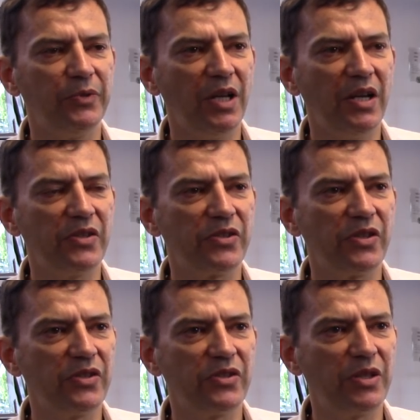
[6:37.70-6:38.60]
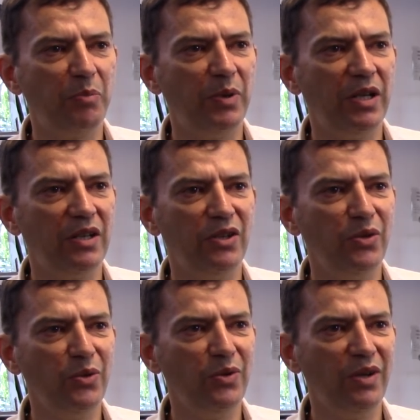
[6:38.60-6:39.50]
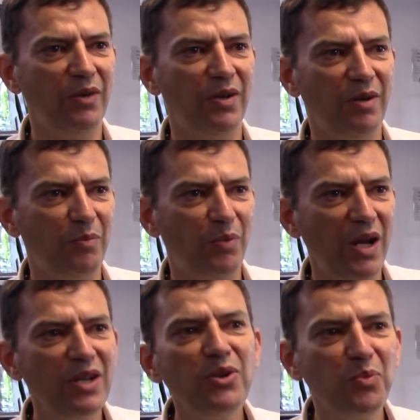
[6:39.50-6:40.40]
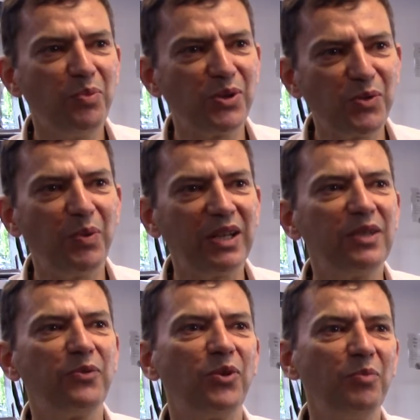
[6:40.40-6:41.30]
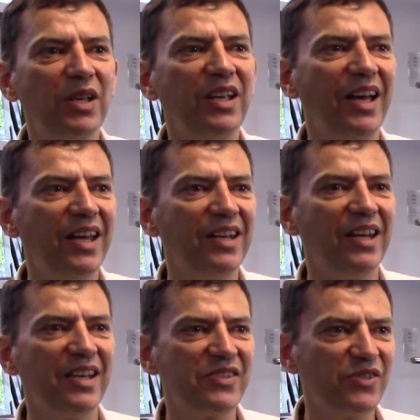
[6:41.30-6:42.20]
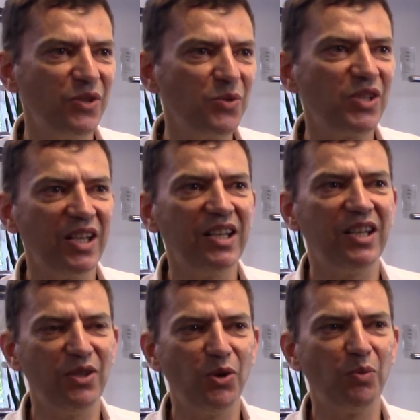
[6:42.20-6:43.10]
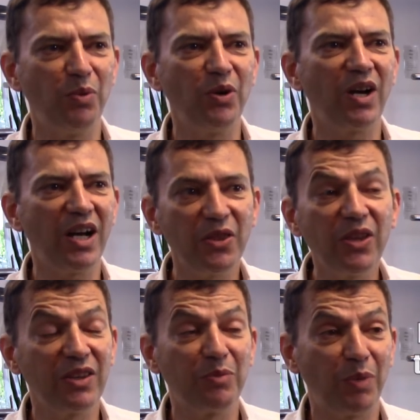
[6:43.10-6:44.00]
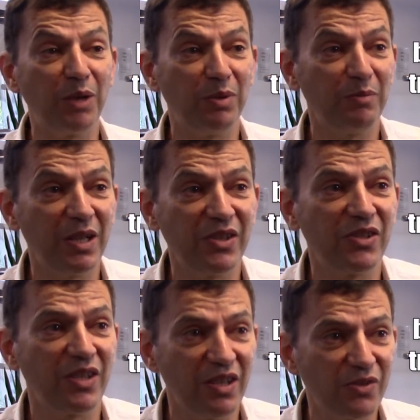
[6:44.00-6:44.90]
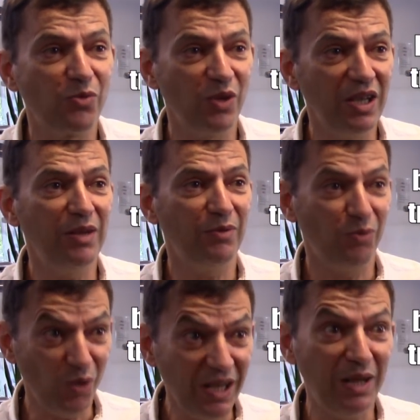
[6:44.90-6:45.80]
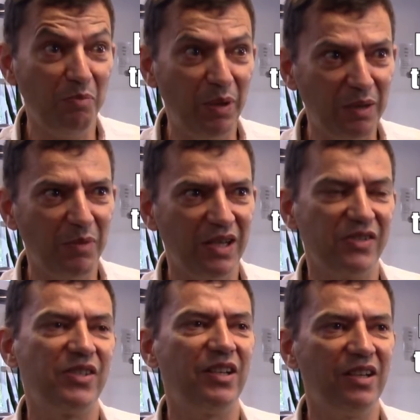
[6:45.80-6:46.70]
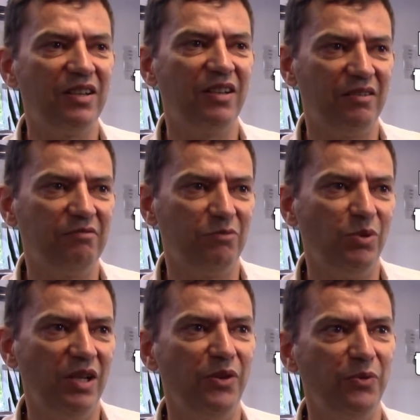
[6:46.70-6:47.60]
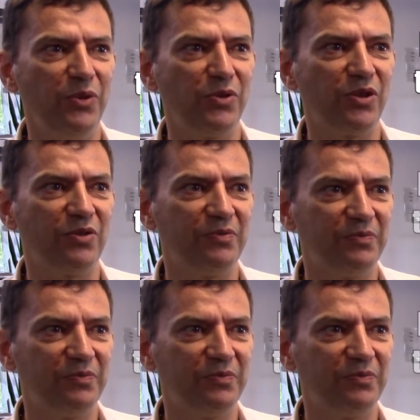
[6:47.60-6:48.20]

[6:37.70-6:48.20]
yeah, it's it's simply a new, a, brand new perspective for me. And as you said it in your book, I think that barbell medicine is really, really big medicine and, and really the future.